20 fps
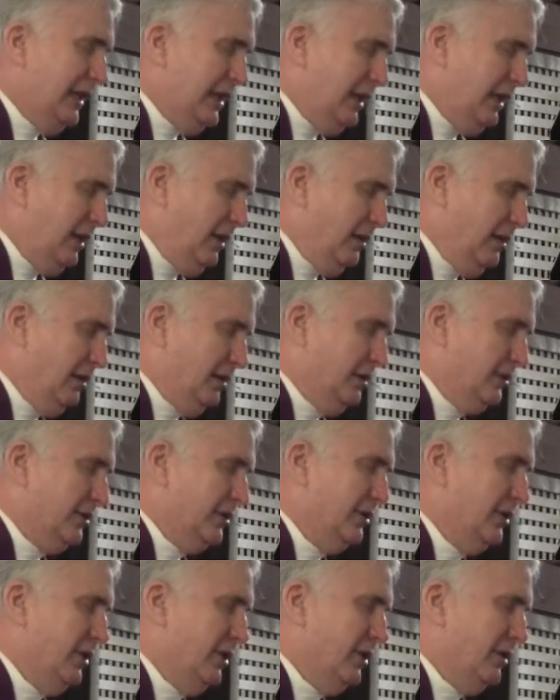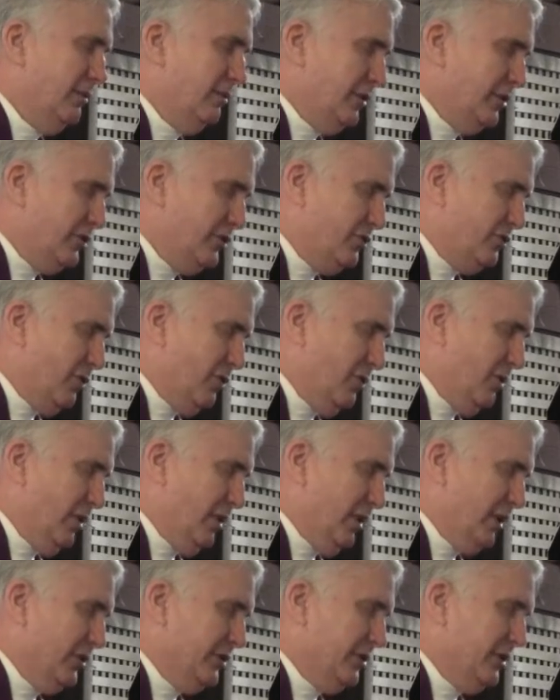heals,
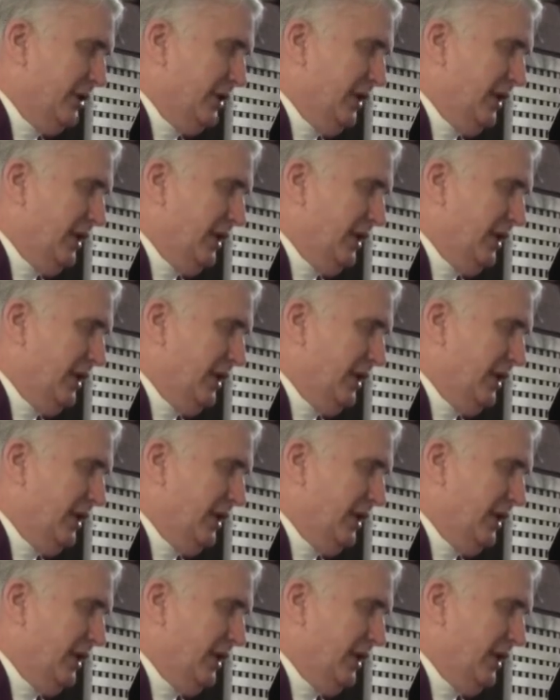restores,